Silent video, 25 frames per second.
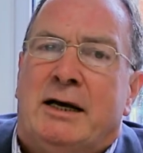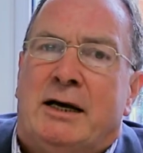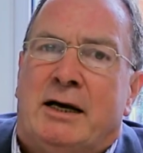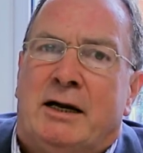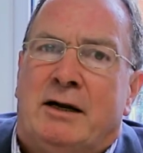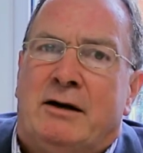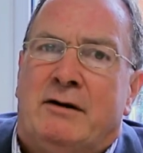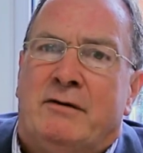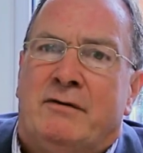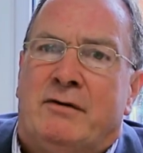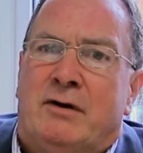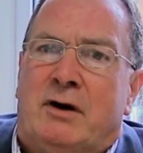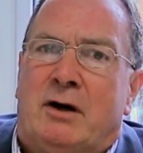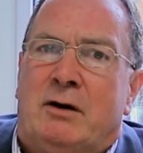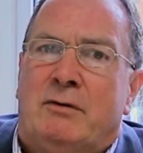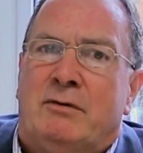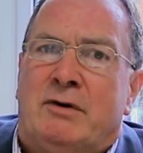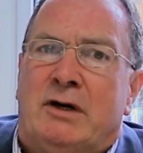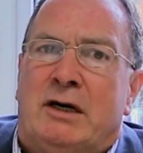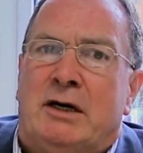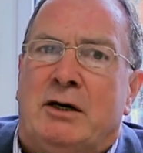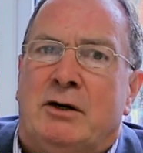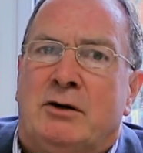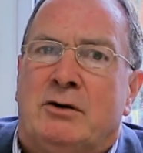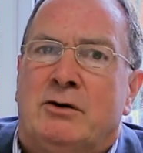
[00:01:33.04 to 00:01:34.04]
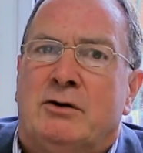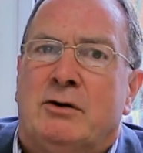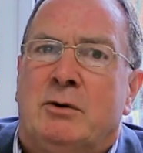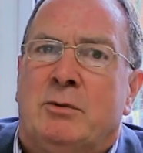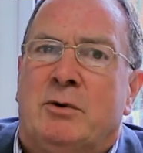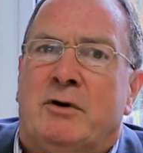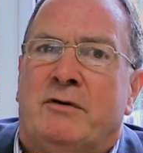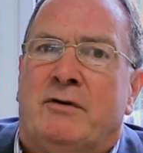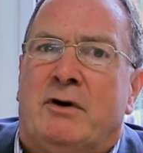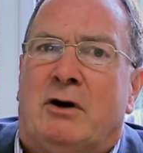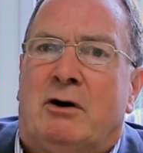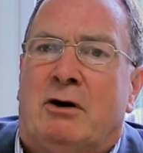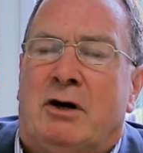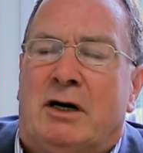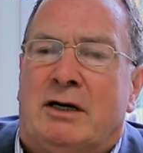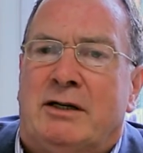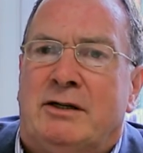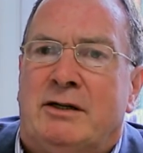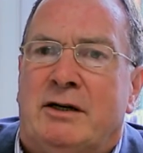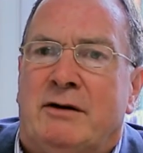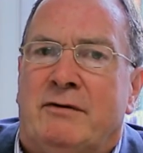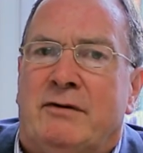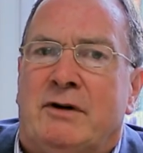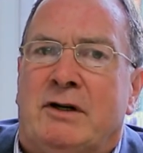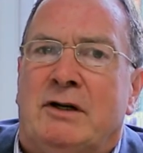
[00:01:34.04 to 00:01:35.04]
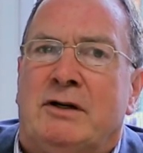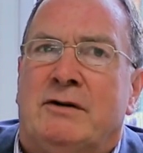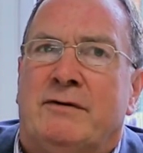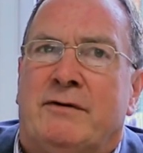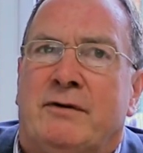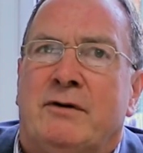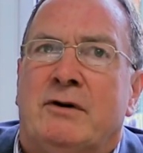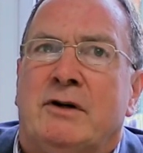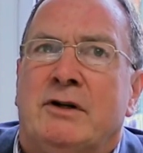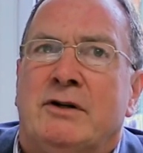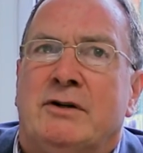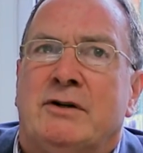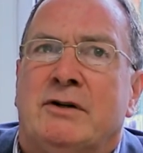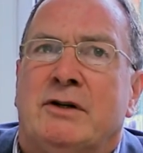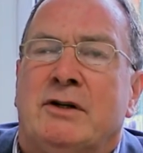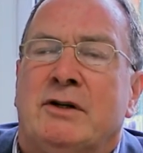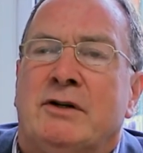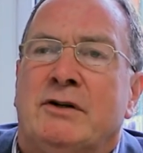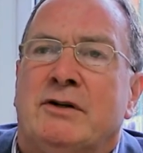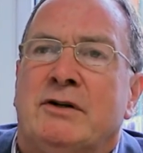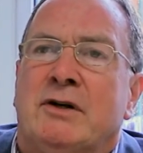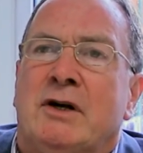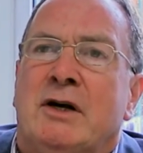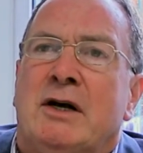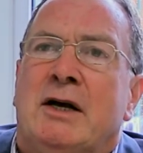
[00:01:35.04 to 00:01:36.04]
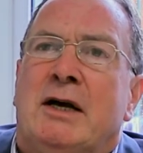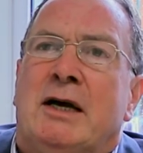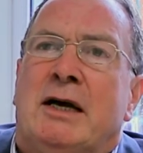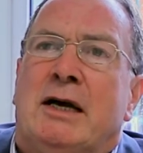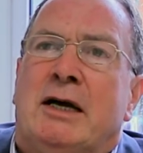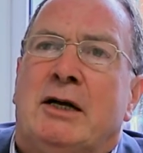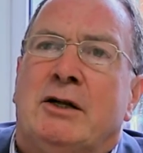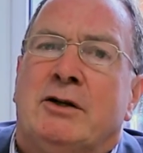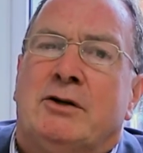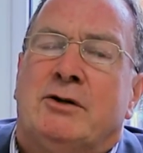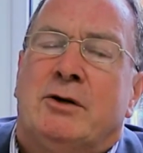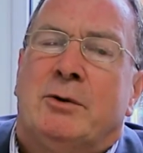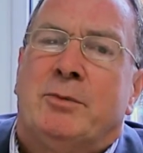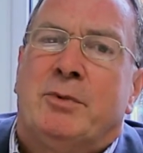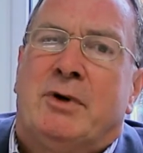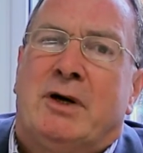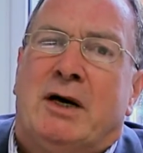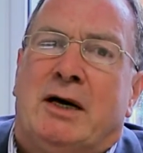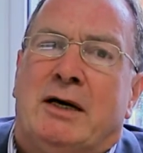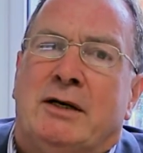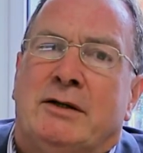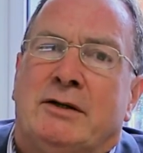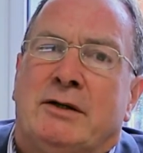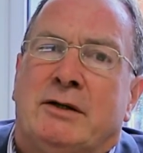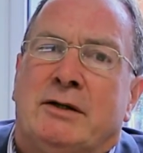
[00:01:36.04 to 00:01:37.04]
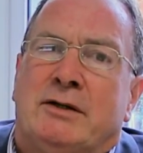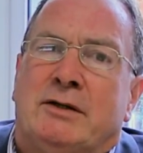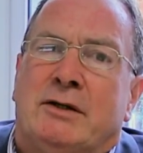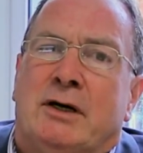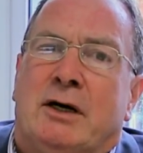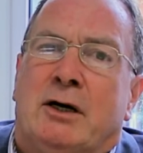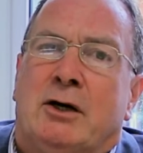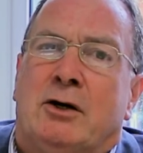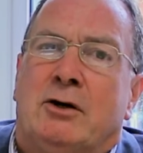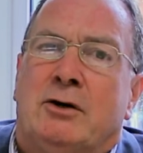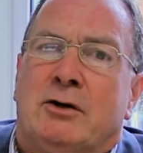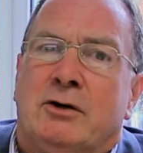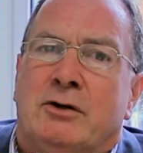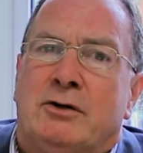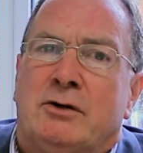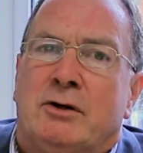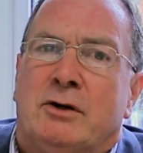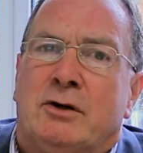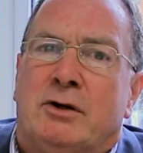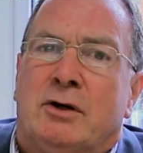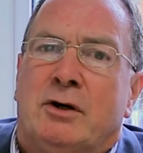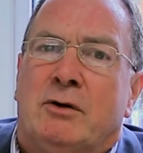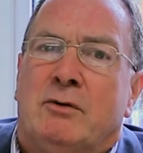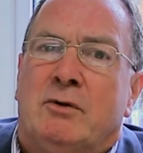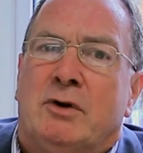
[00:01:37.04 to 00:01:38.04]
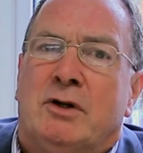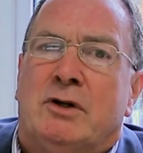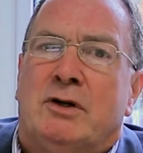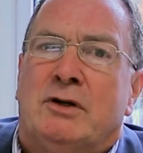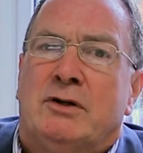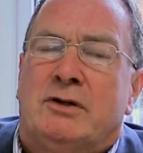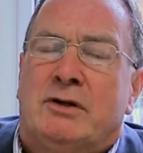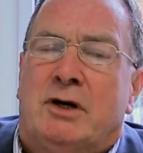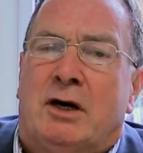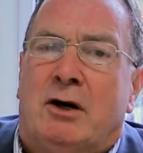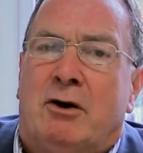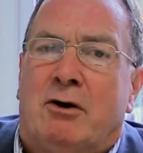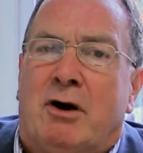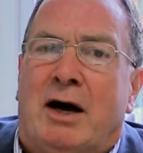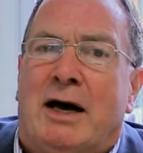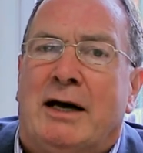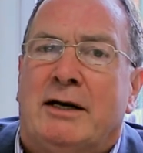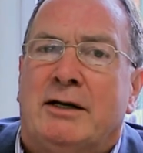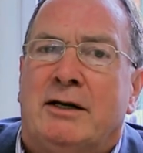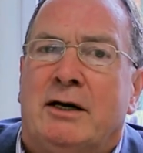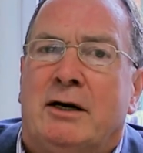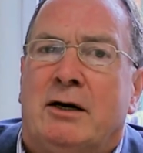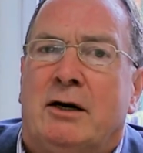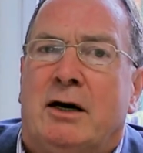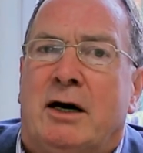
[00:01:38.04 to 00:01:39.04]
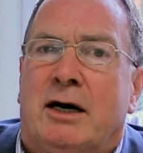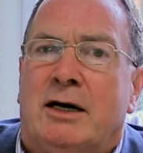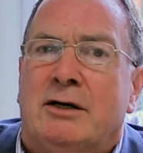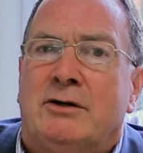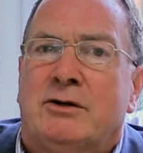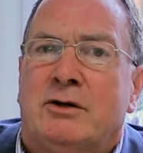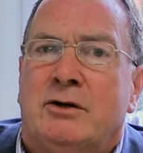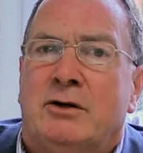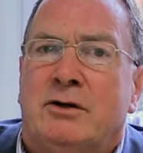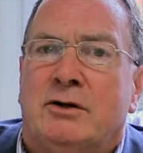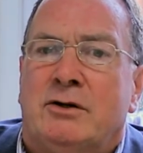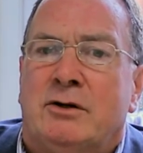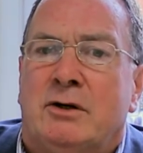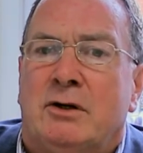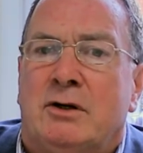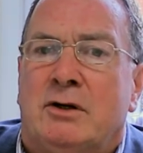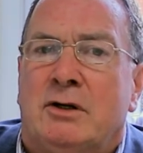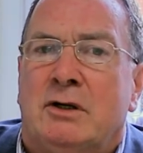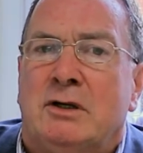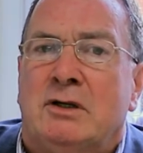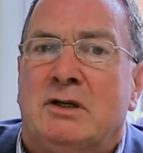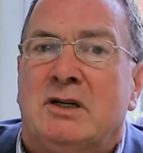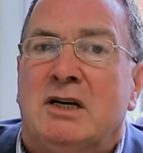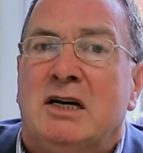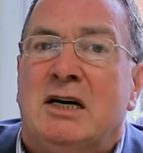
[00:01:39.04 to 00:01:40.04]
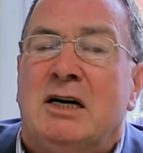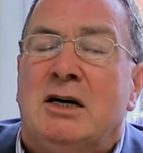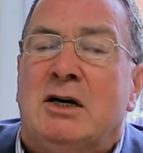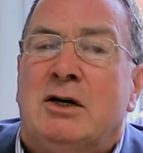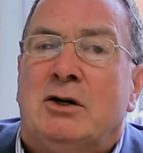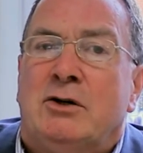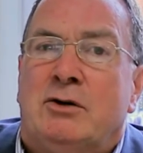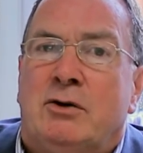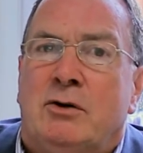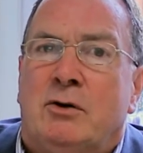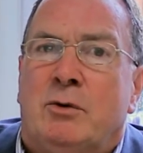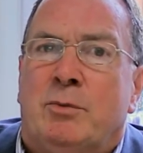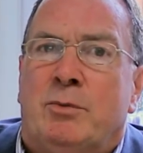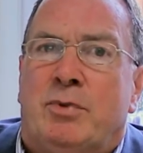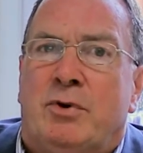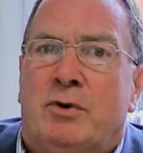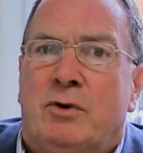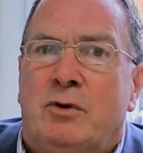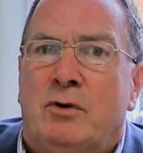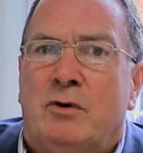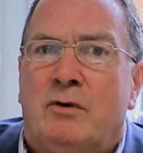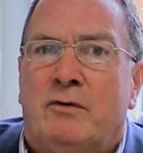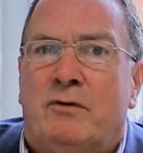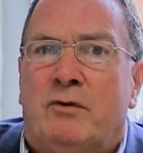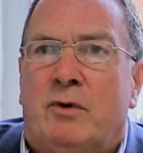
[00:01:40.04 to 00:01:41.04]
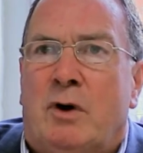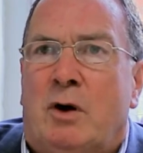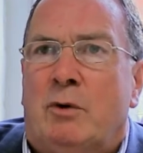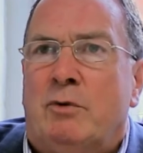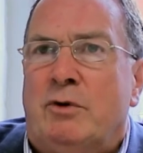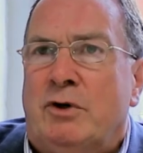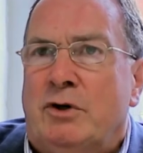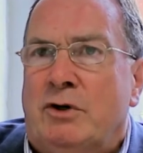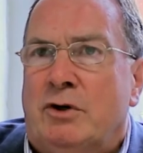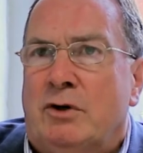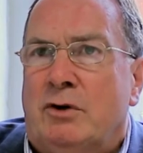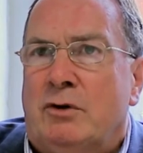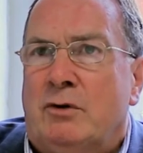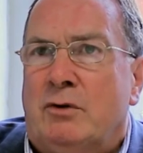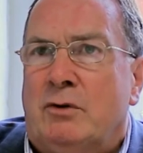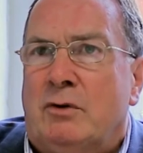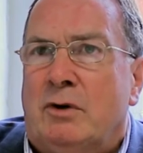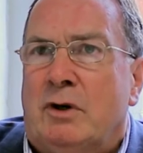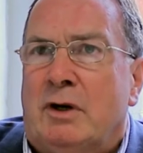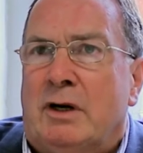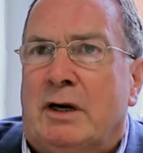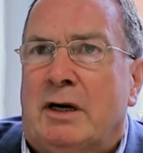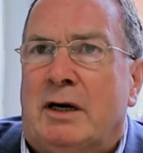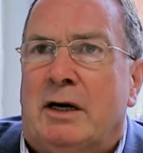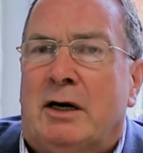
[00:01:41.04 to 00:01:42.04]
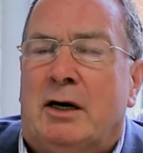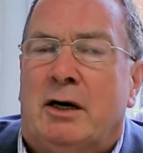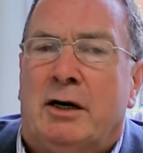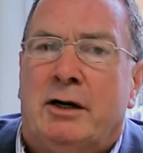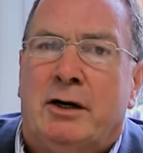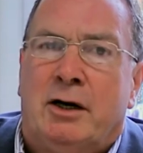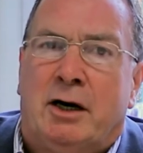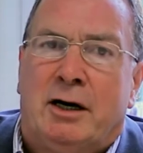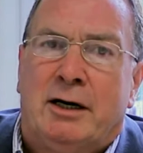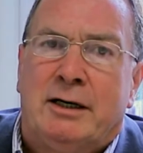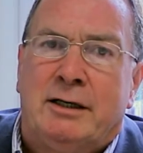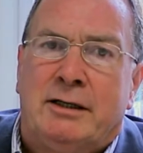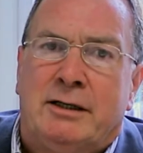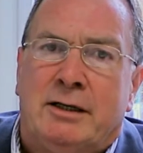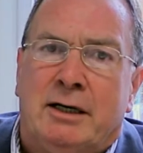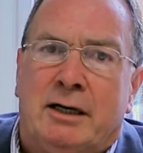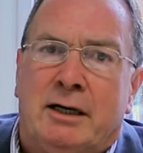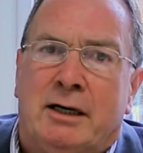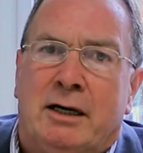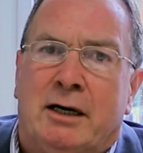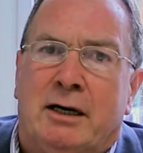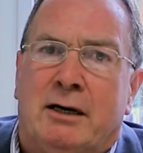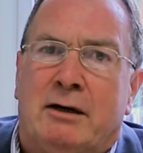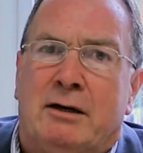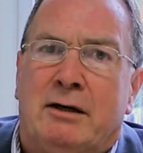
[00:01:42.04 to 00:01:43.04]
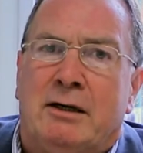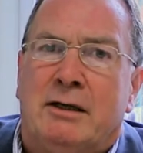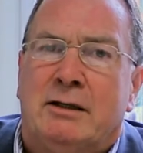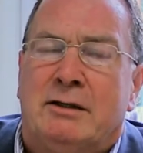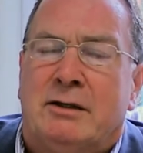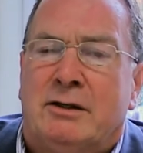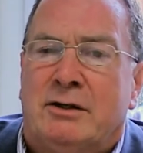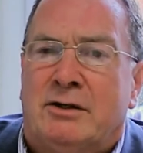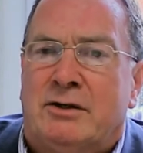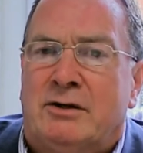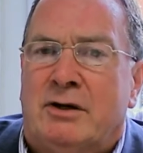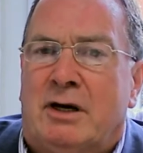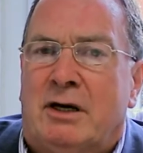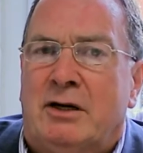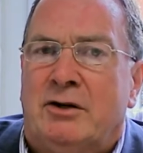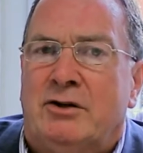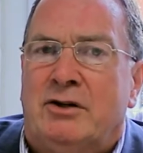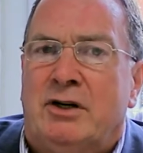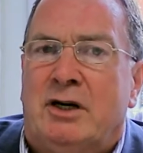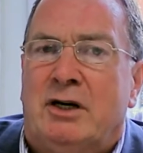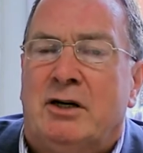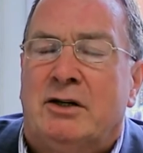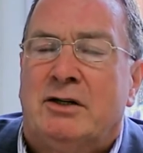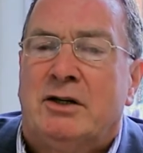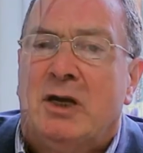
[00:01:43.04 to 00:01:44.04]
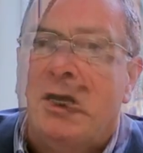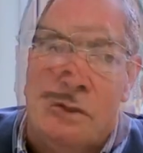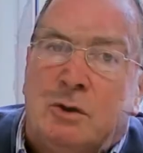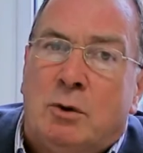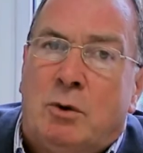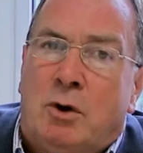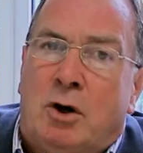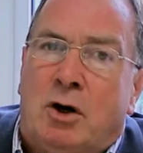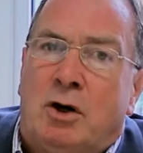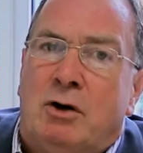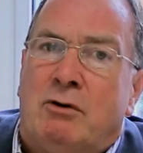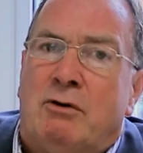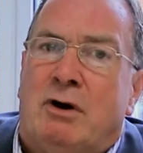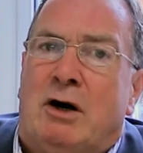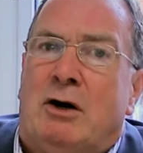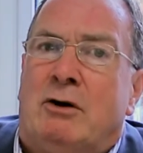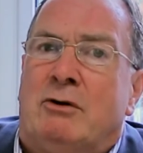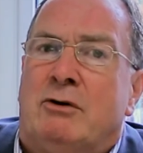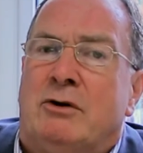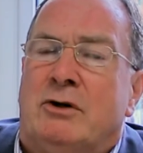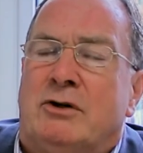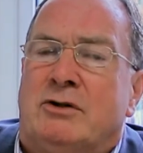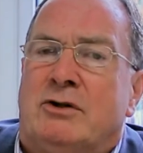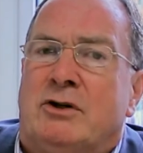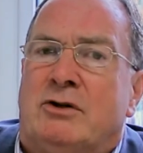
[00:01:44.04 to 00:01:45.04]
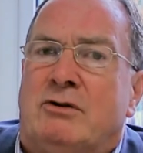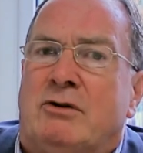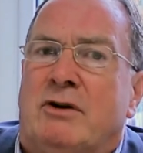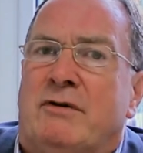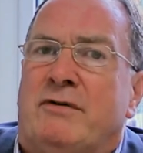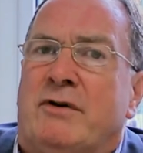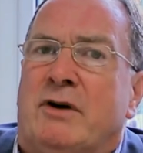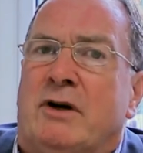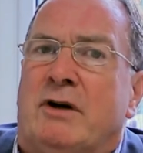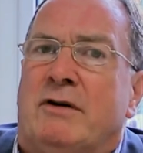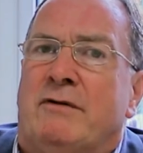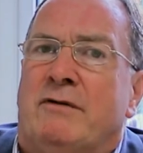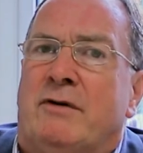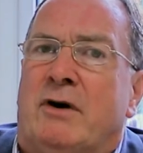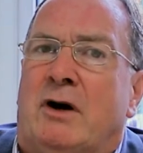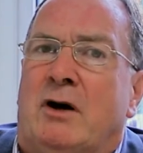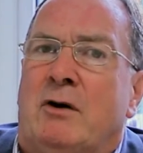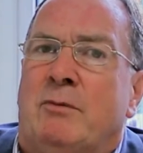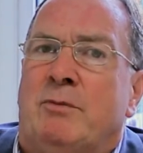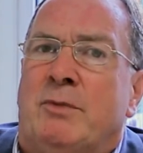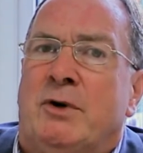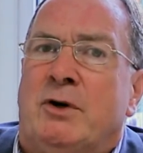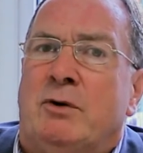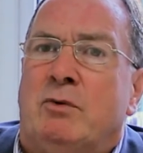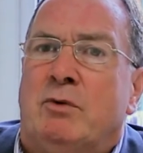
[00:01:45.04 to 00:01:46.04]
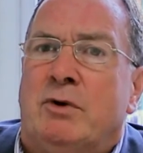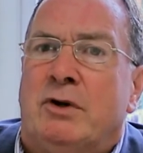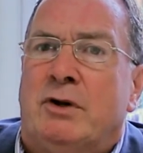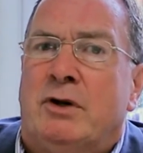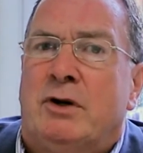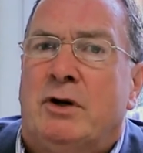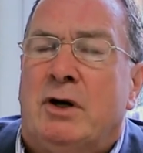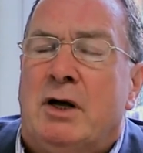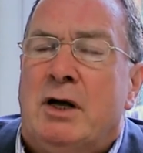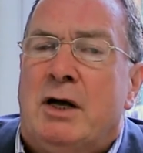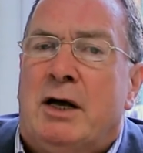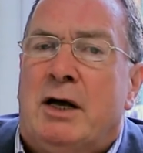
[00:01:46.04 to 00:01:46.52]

getting involved in some of our activities. For instance, in some cases, consulting with us or acting as consultants to improve what we do in IT areas and strategy areas. So all around, there's a terrific involvement with